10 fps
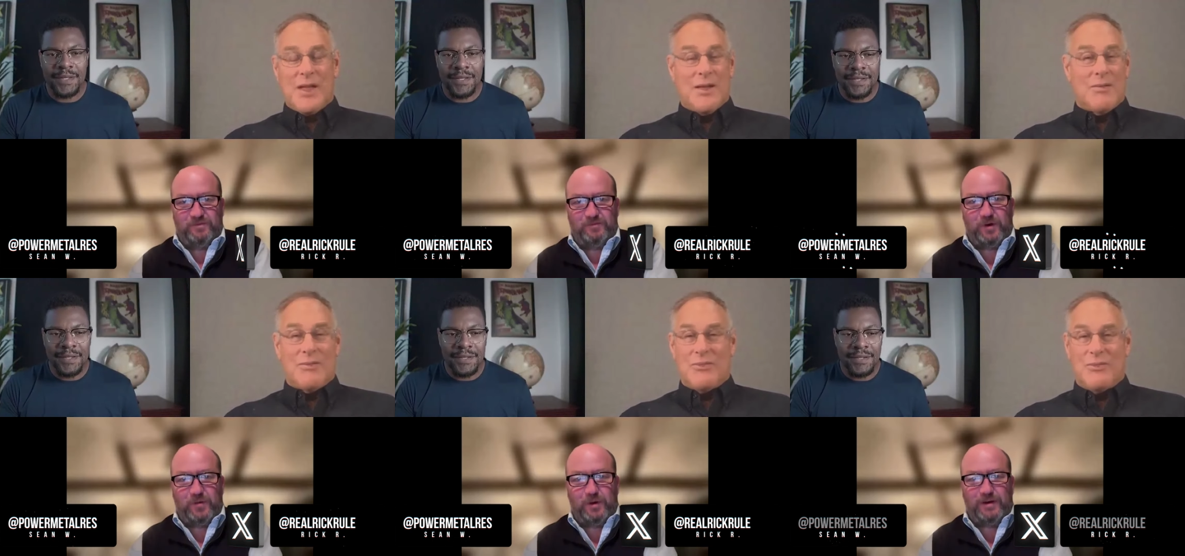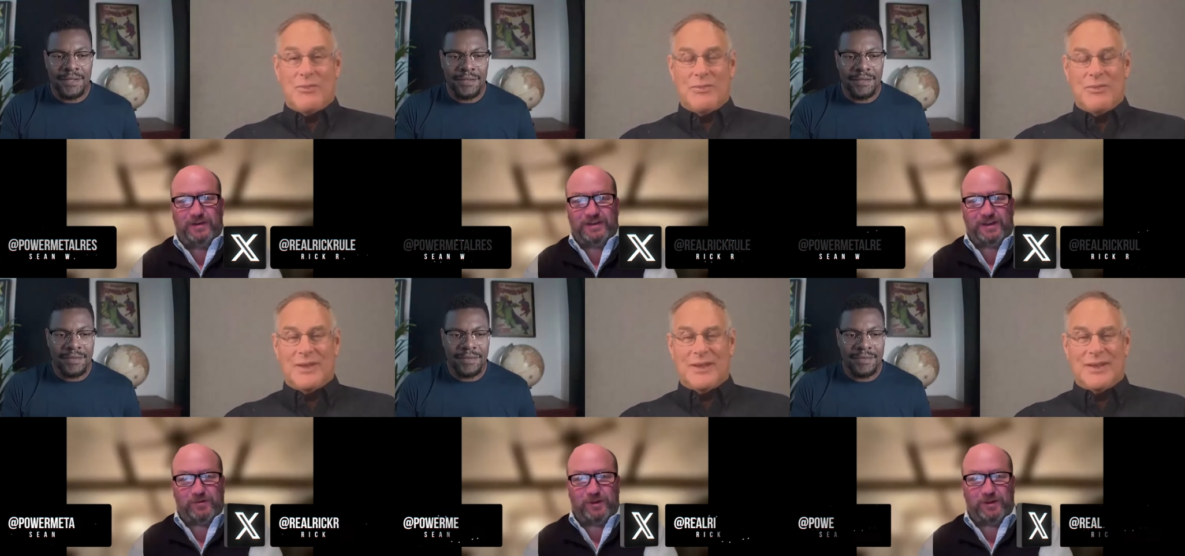Speaker 1: Very well indeed,
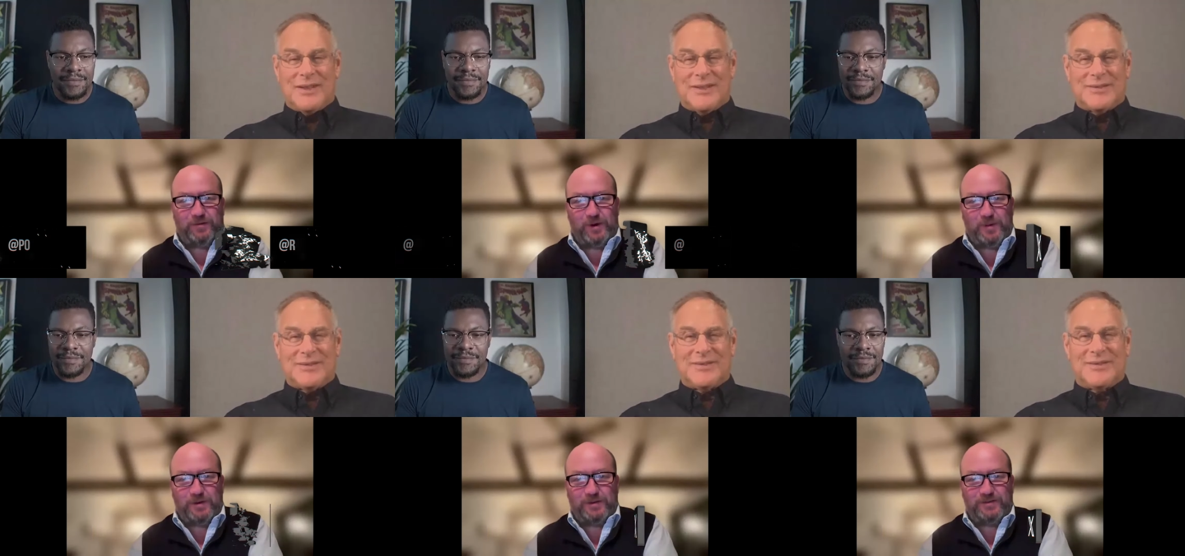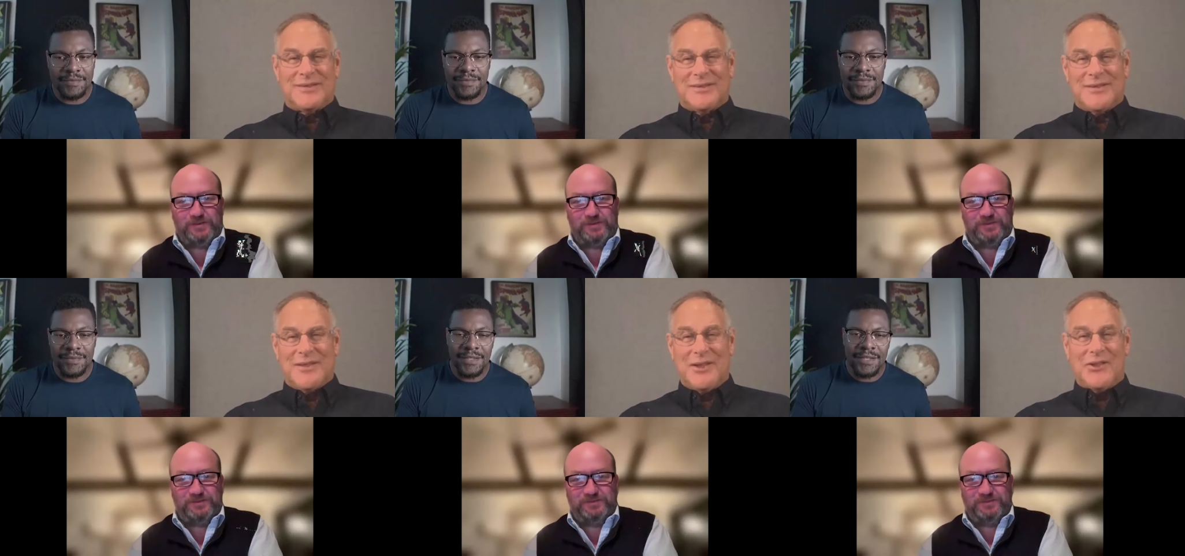Daryl. Thank you very much.
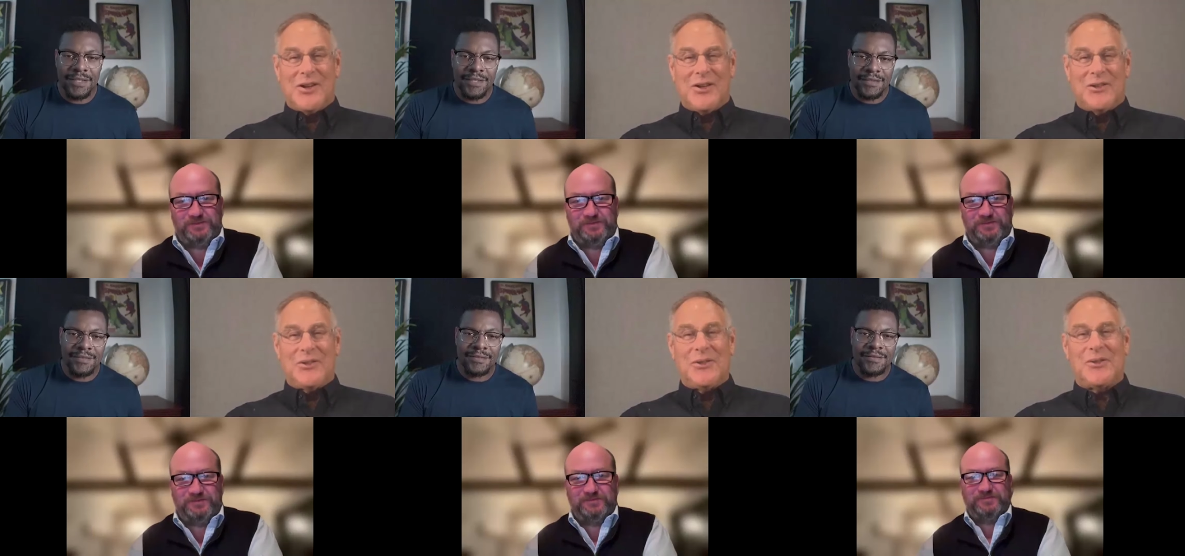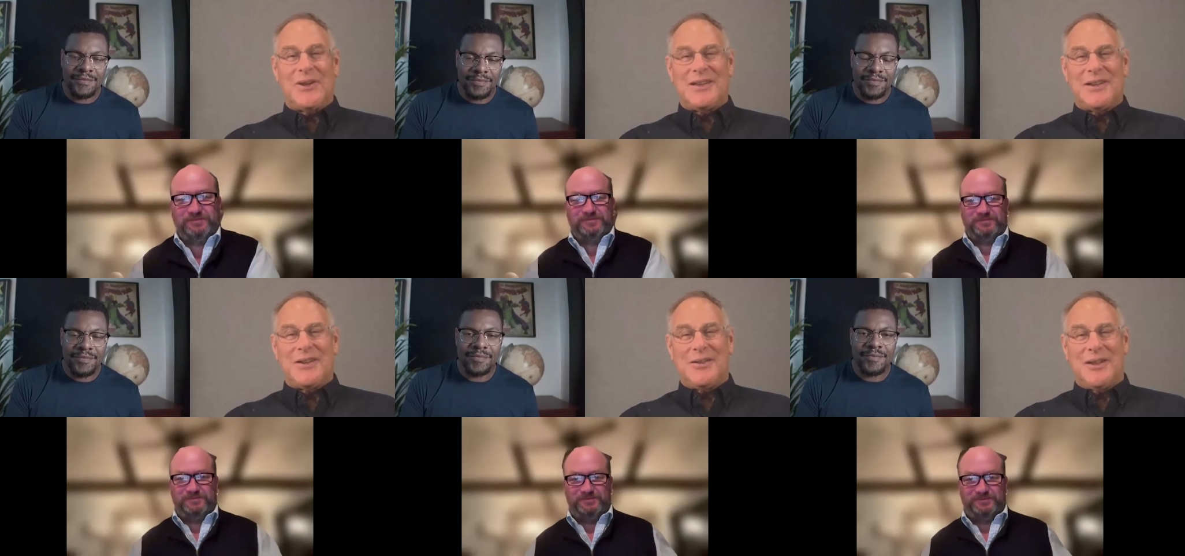
Speaker 2: This all is doing
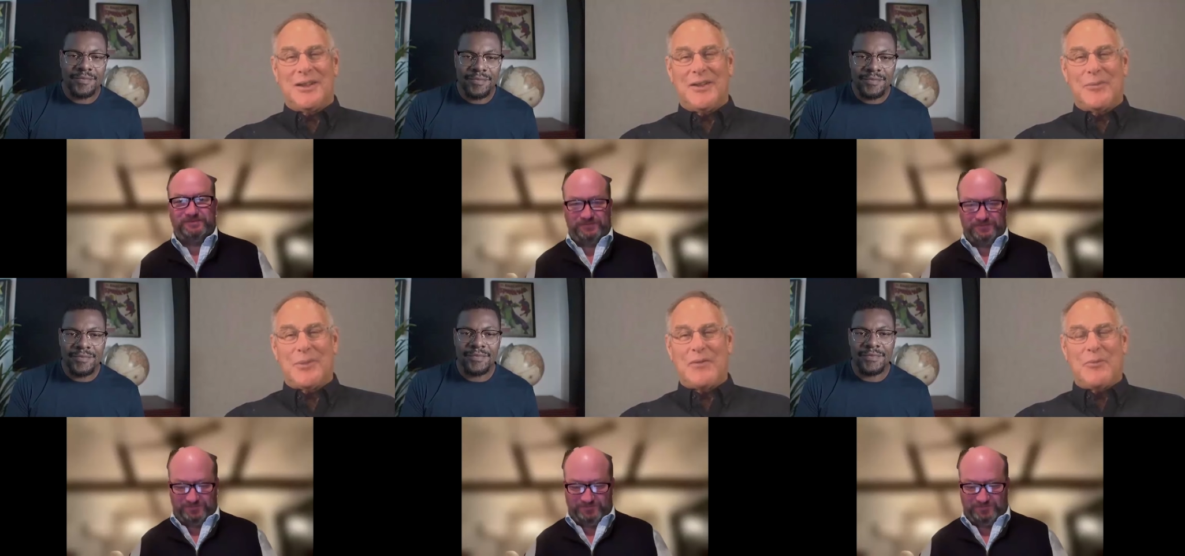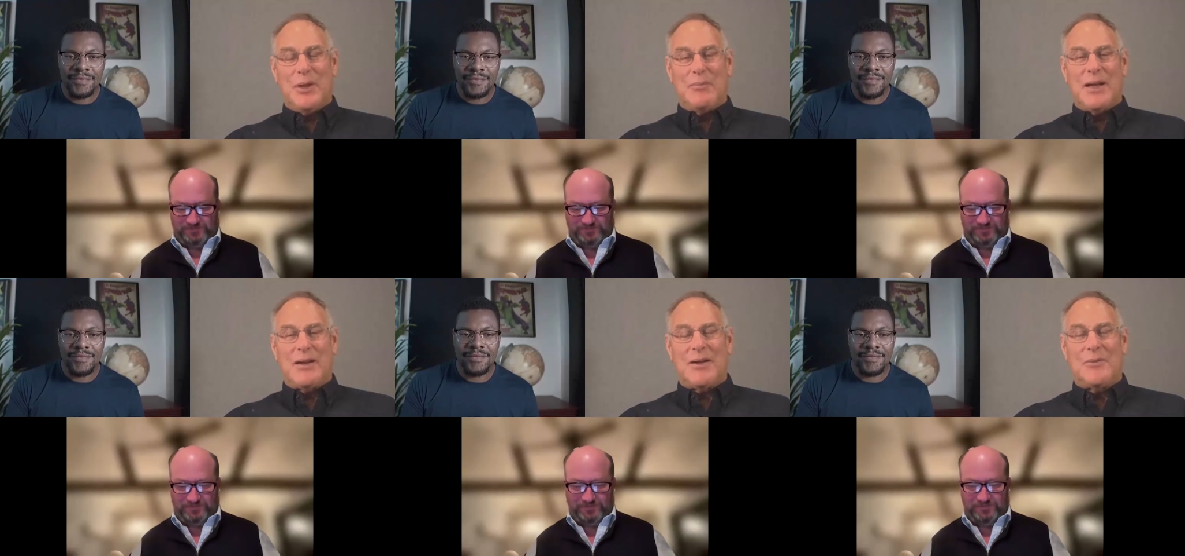great, Daryl. The better for
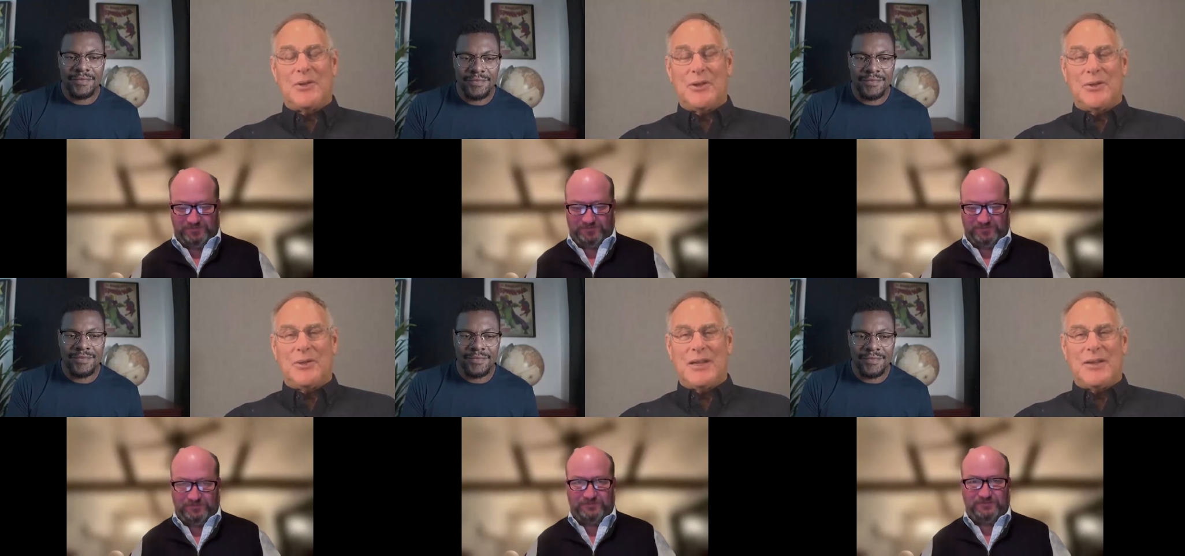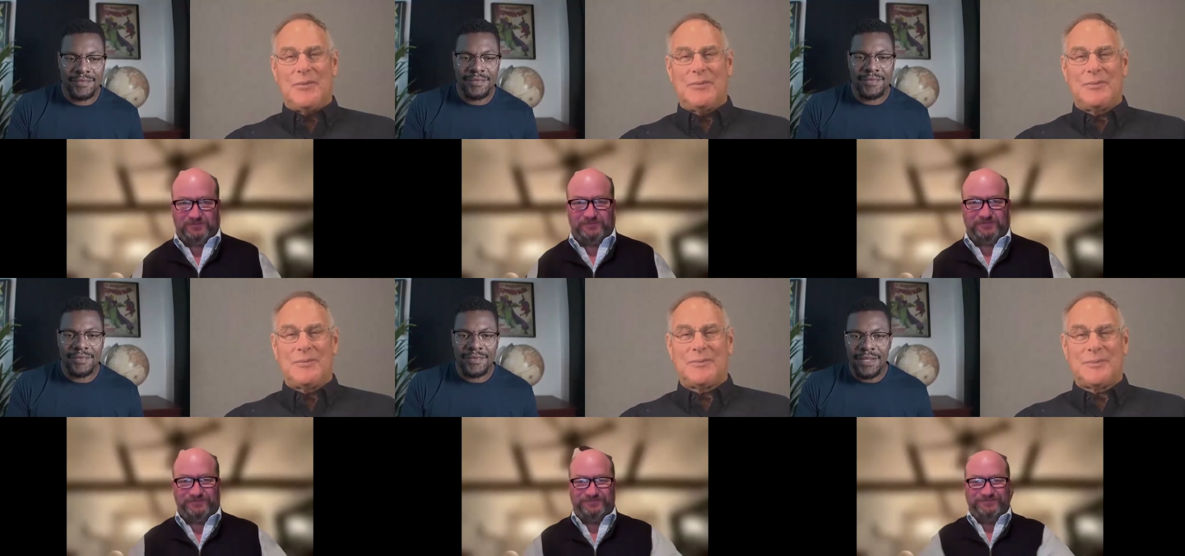being back on with you. Thank
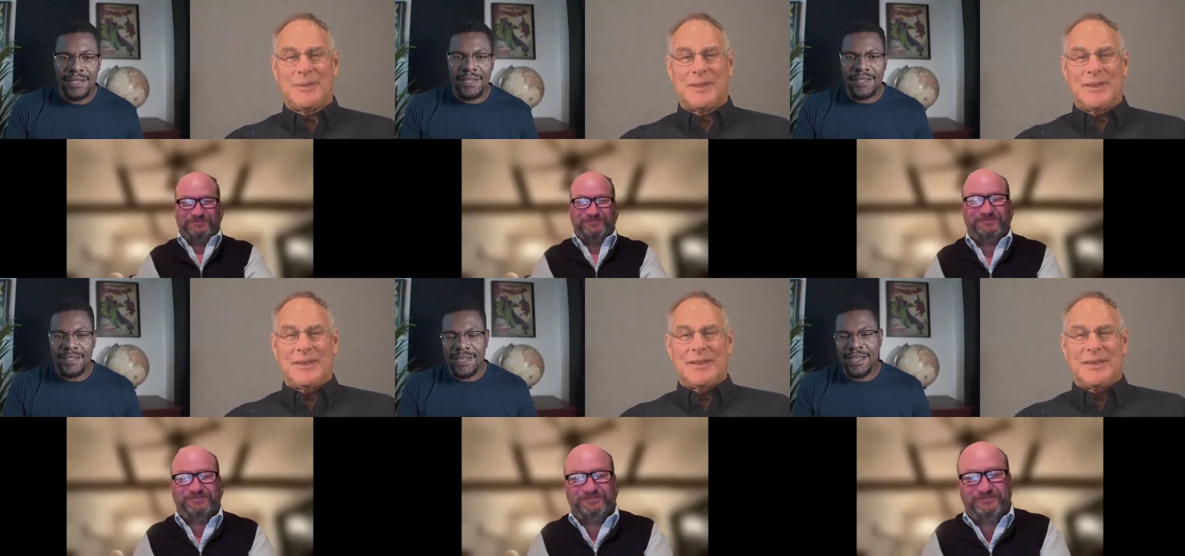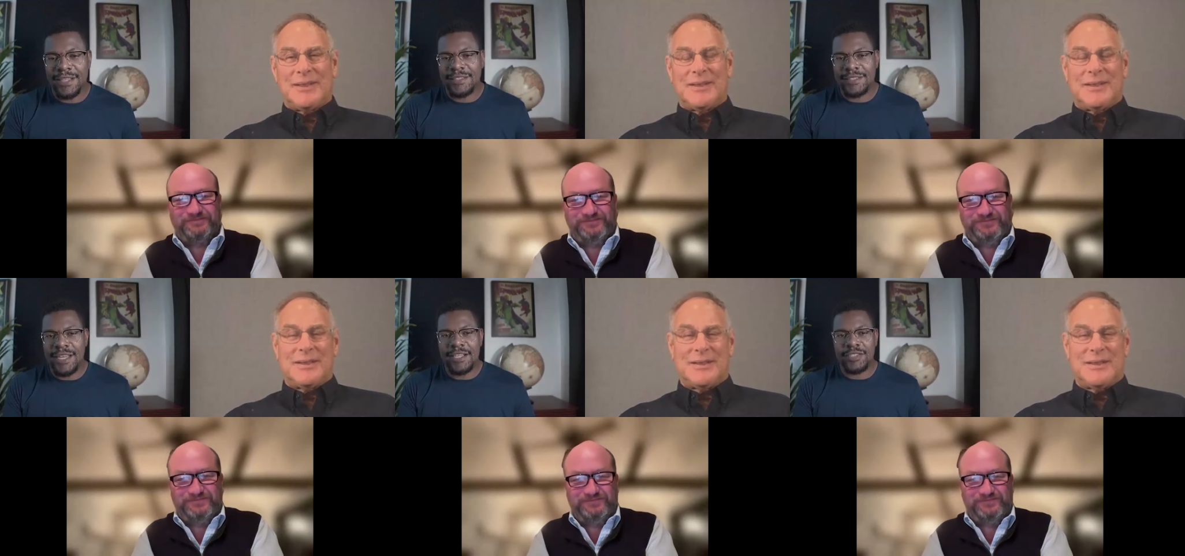you.
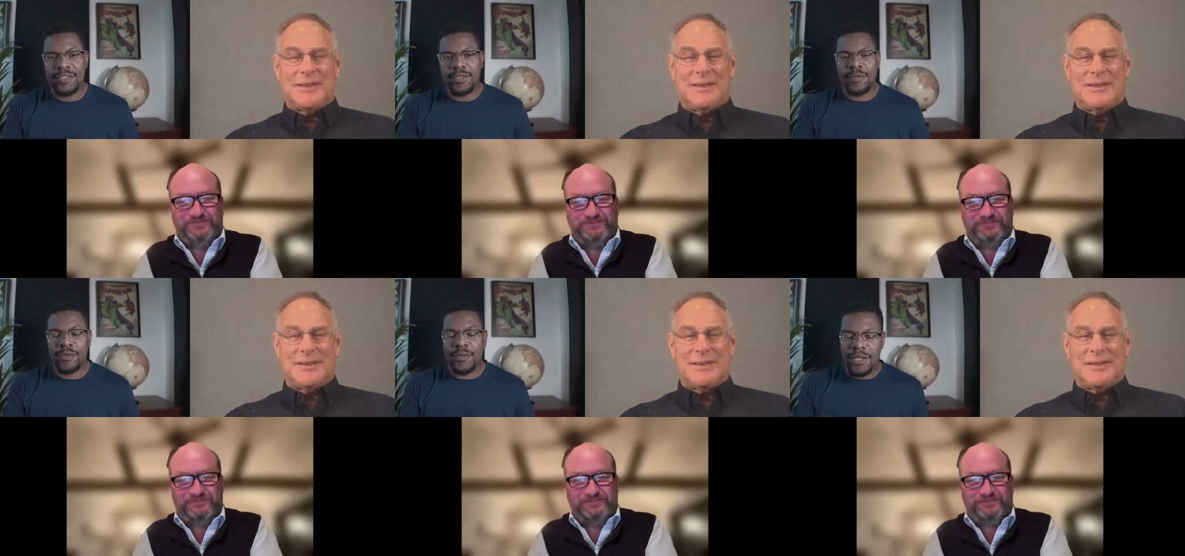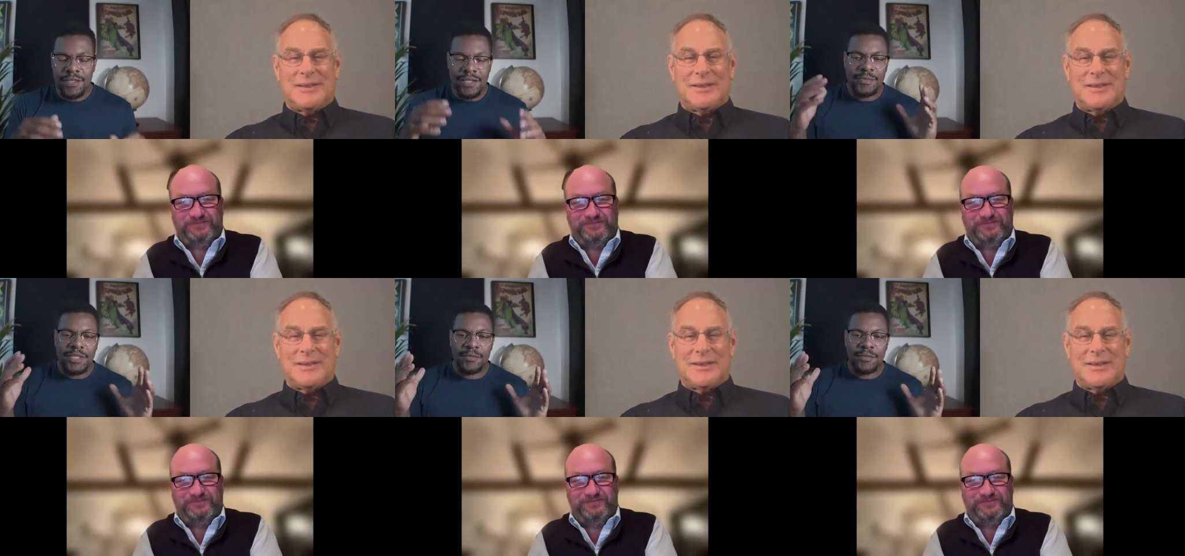
Speaker 3: Yes, yes. So there's